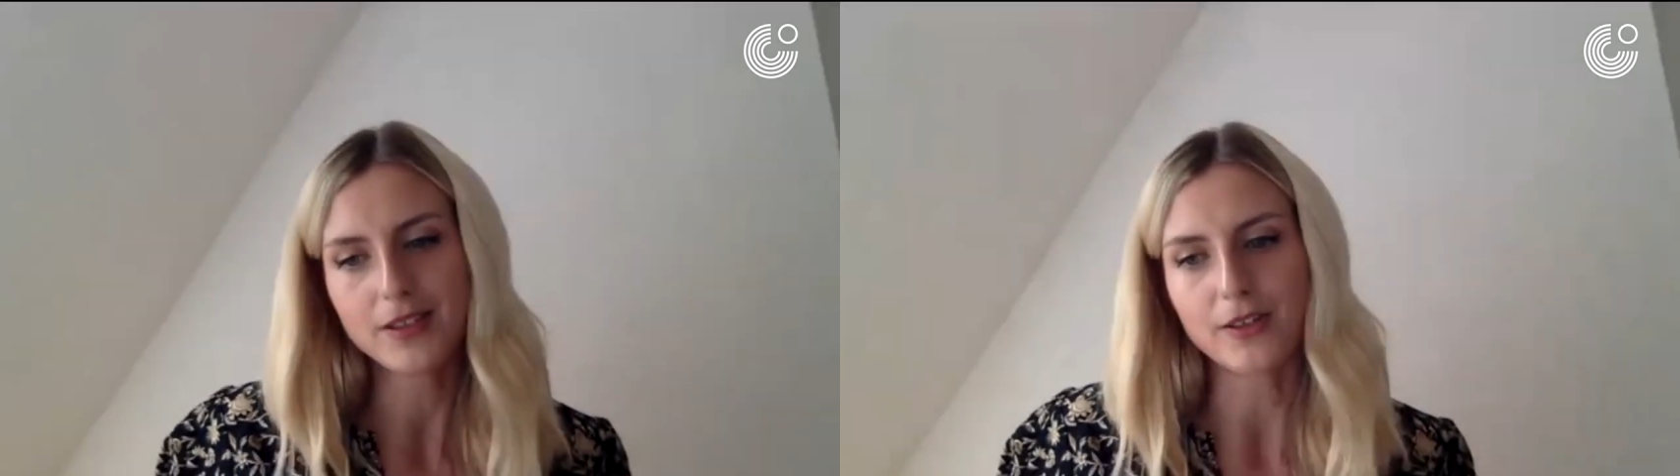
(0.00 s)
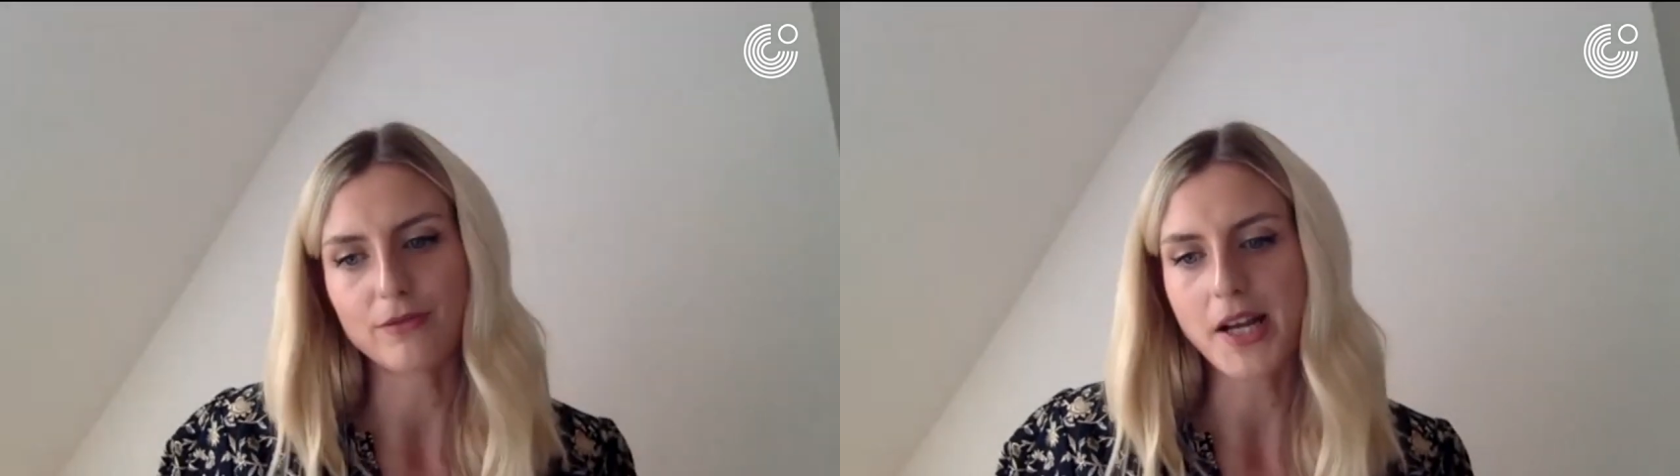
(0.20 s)

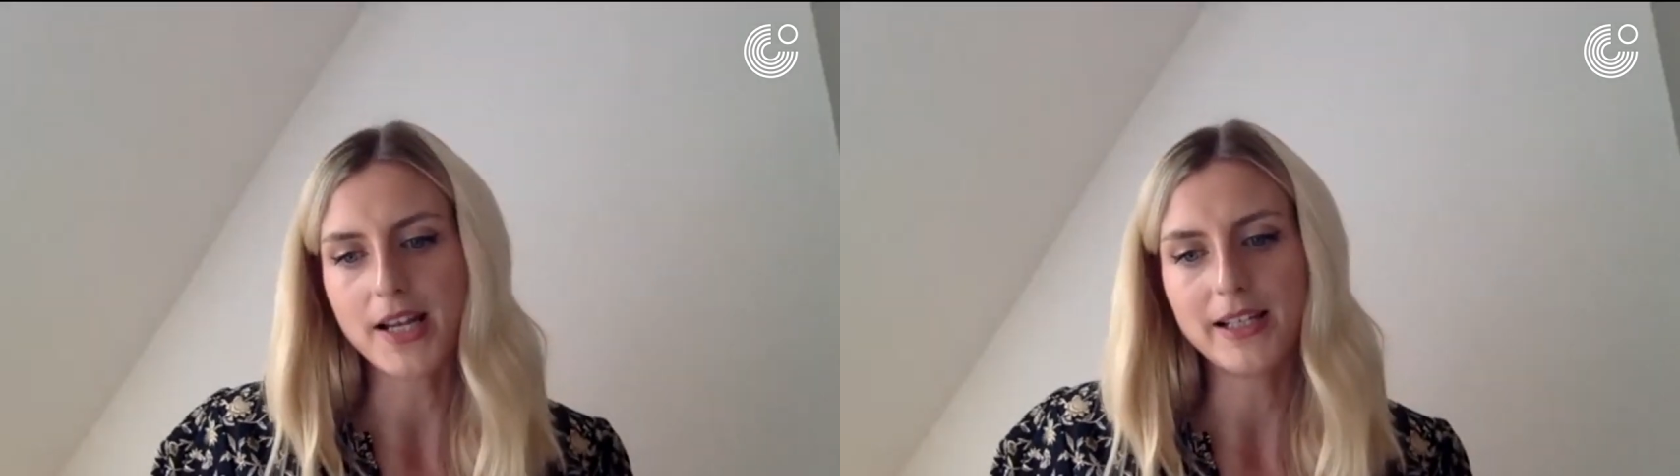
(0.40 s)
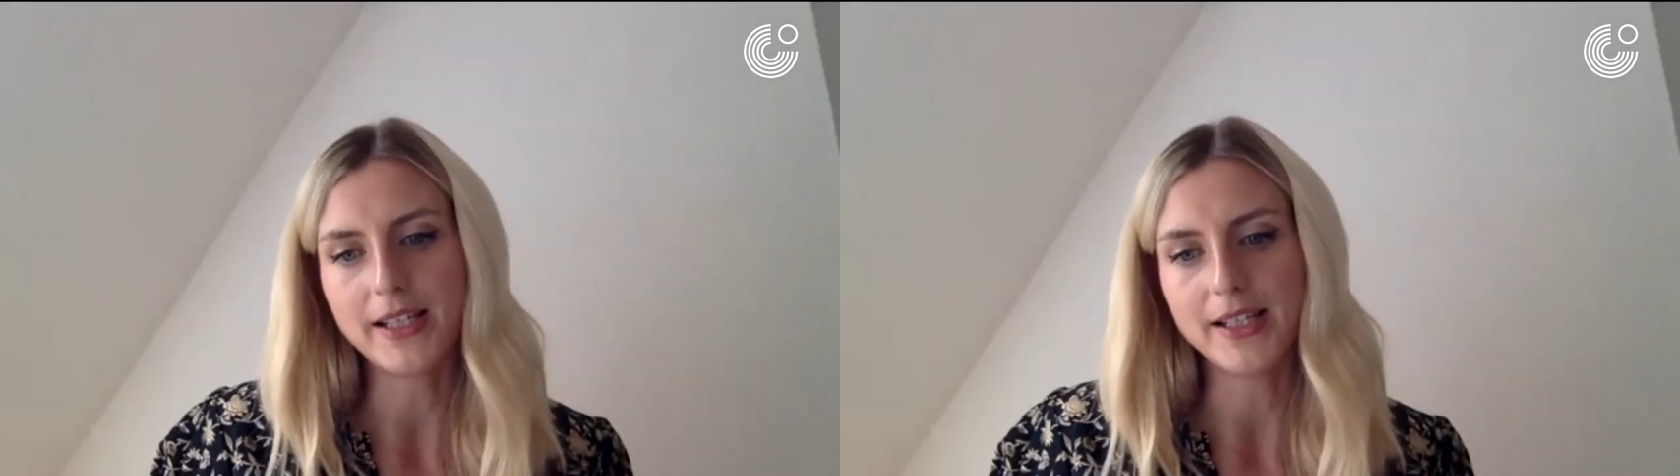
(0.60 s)

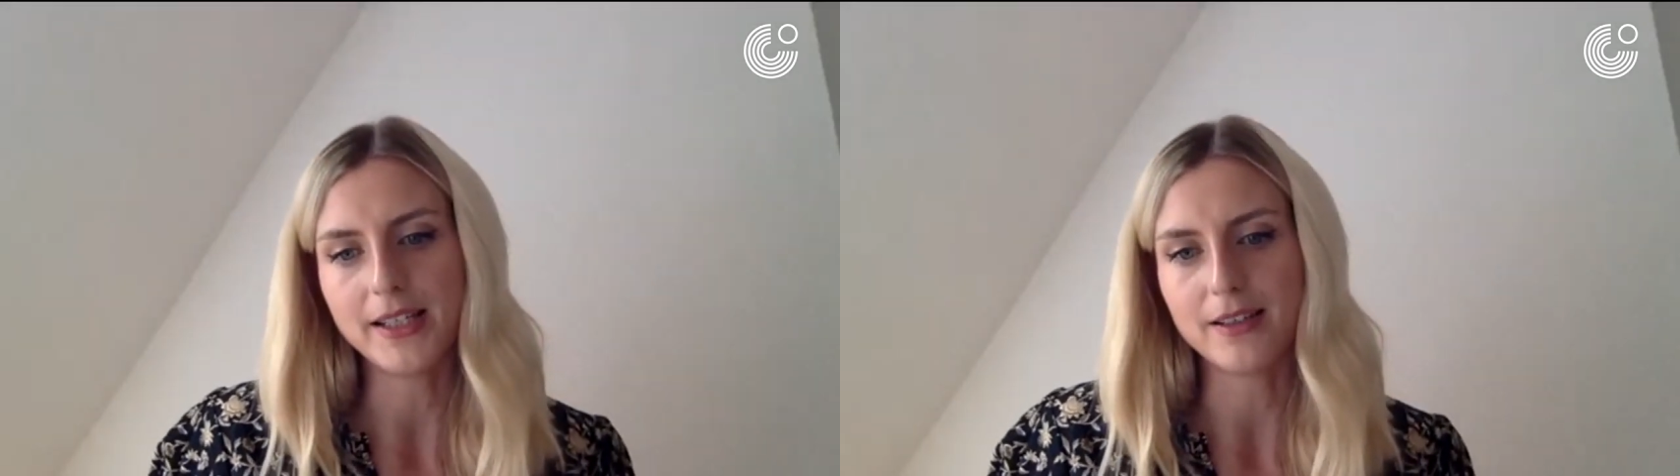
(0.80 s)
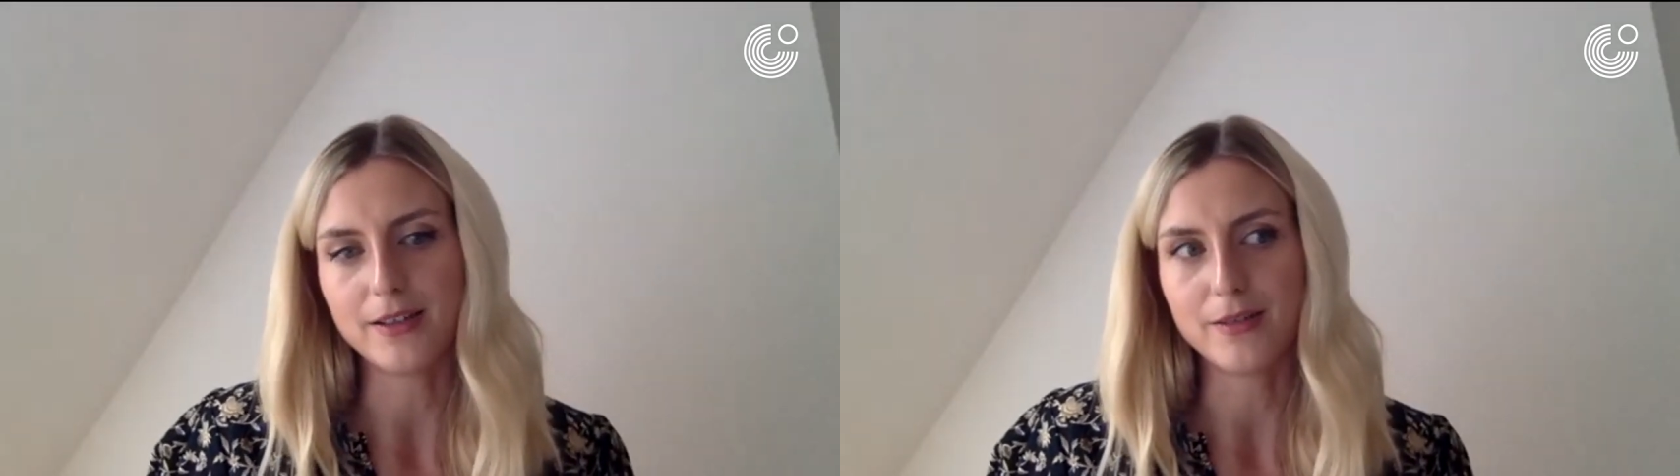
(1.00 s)

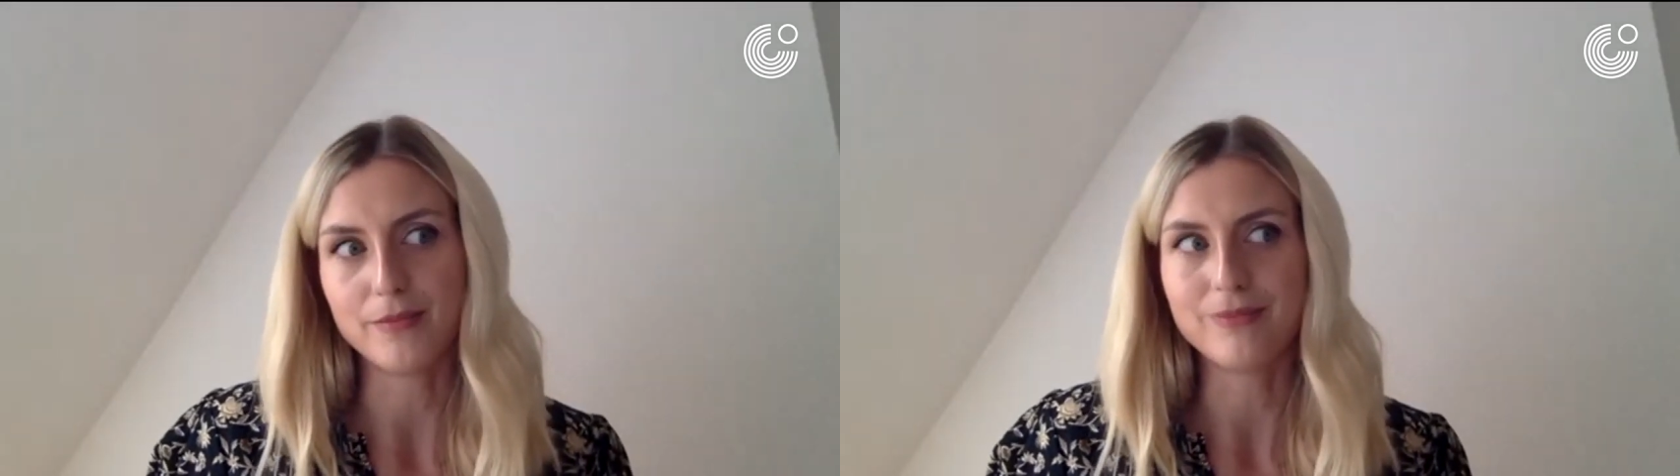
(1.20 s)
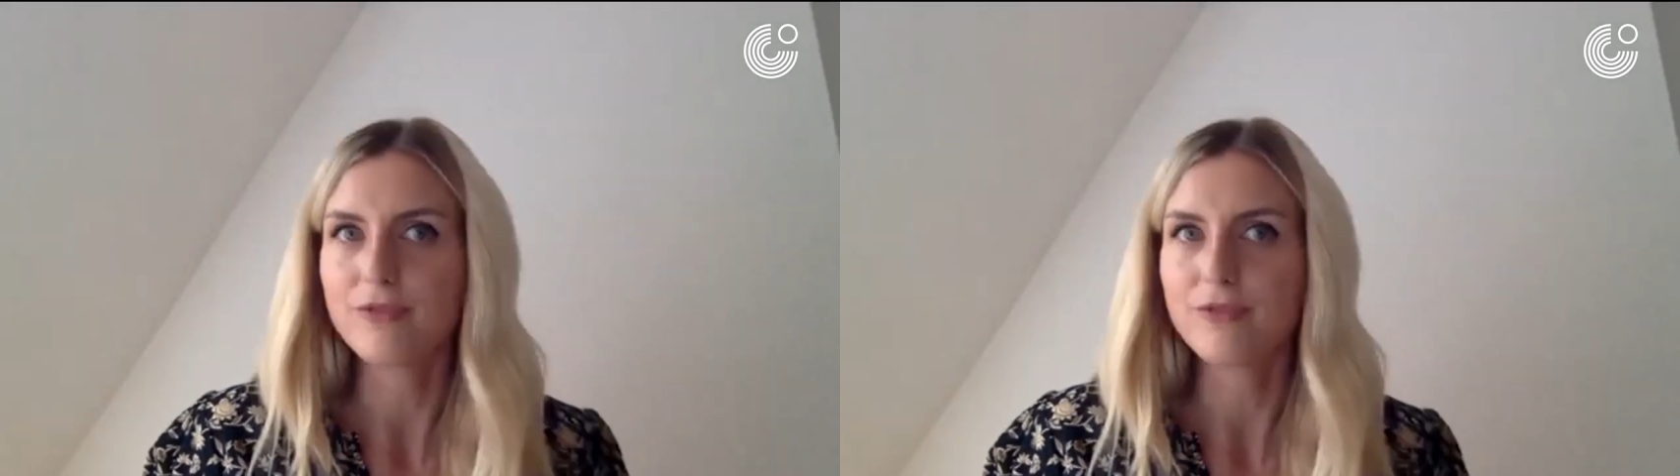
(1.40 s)
rarely,
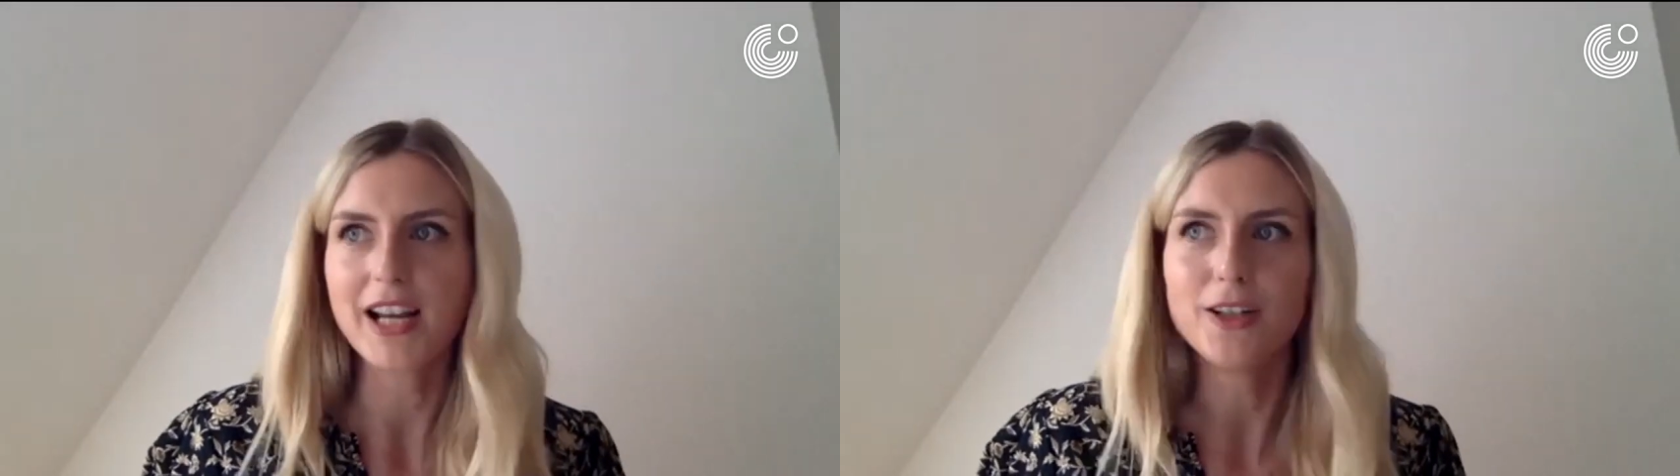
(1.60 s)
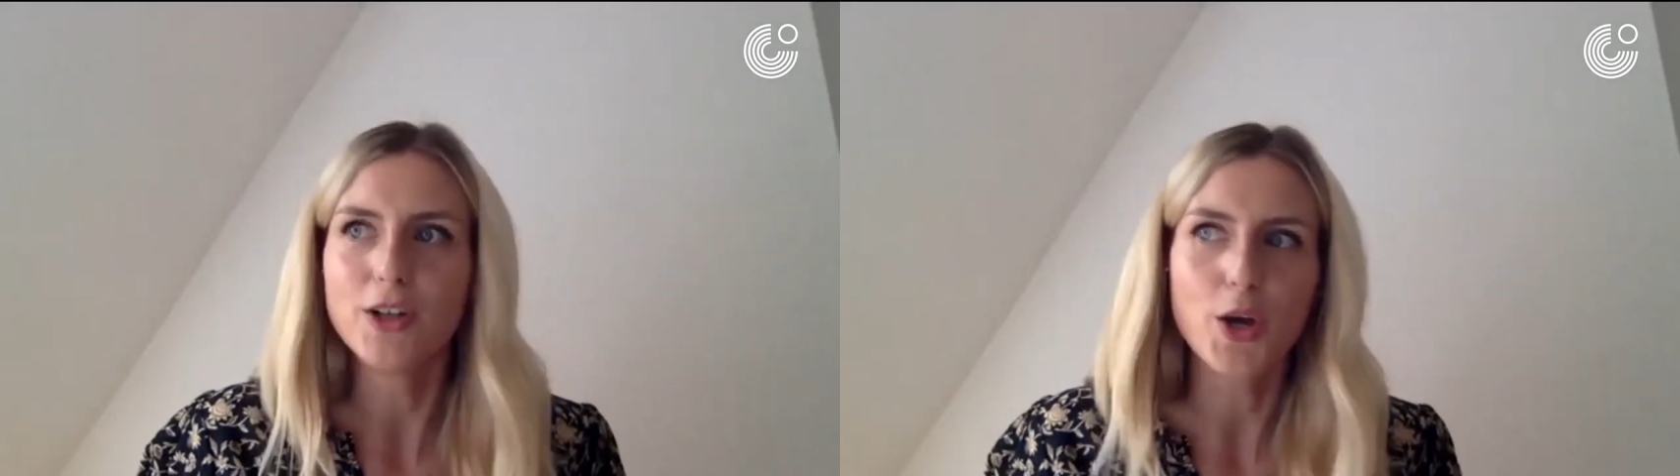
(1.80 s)

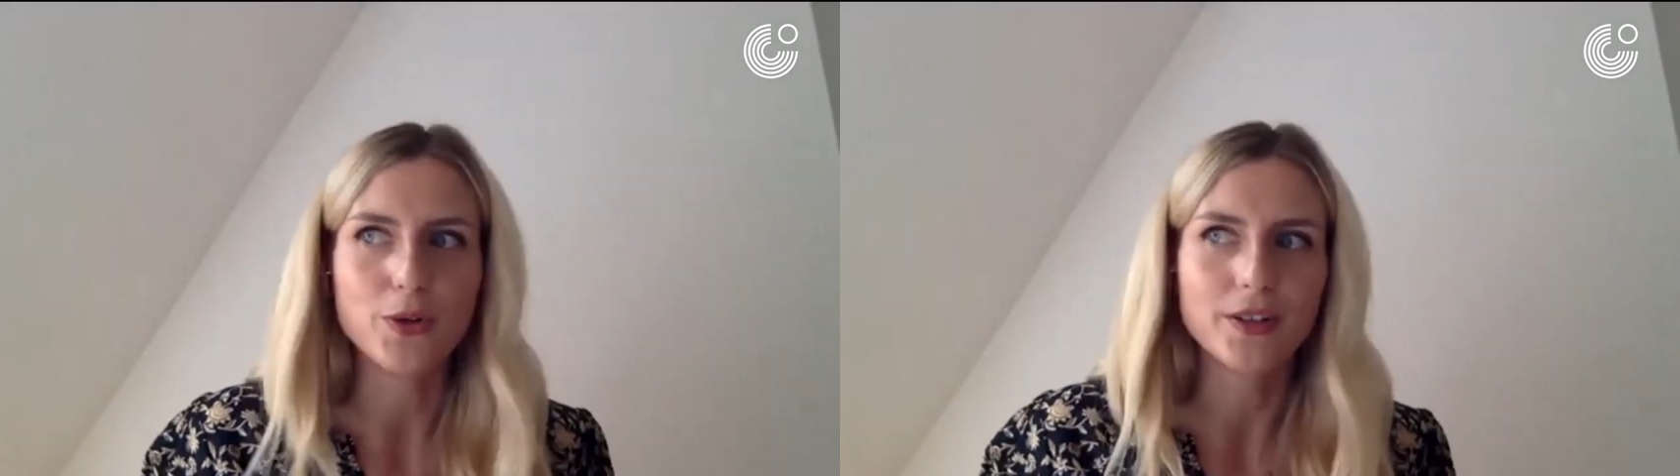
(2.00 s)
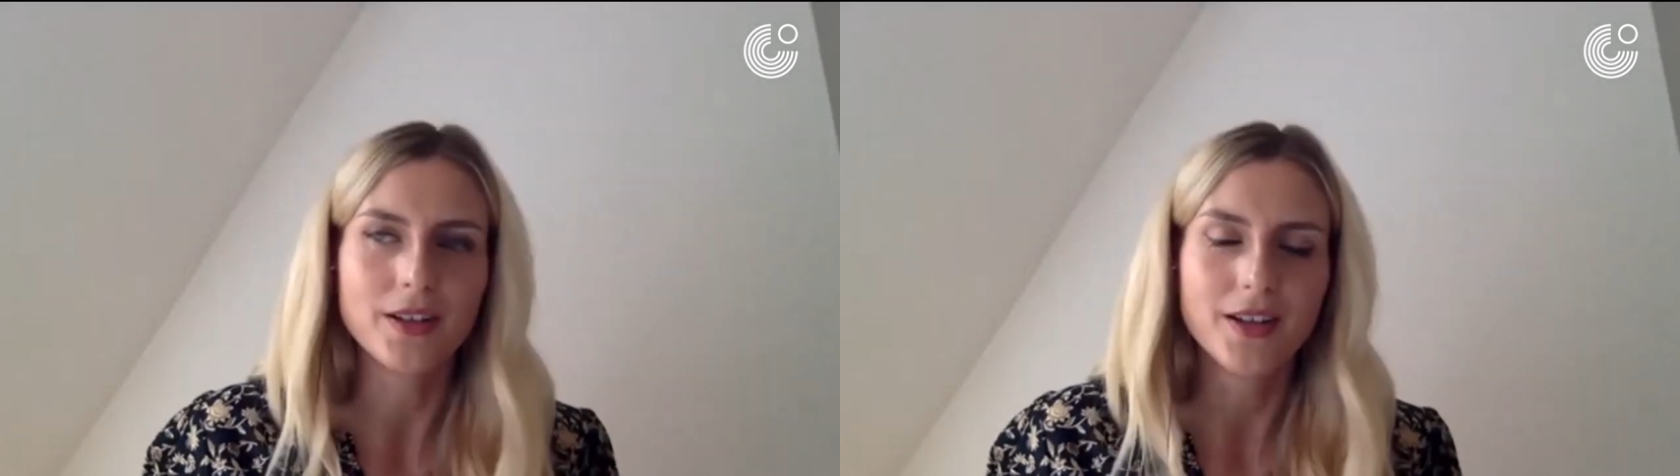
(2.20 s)
rarely known.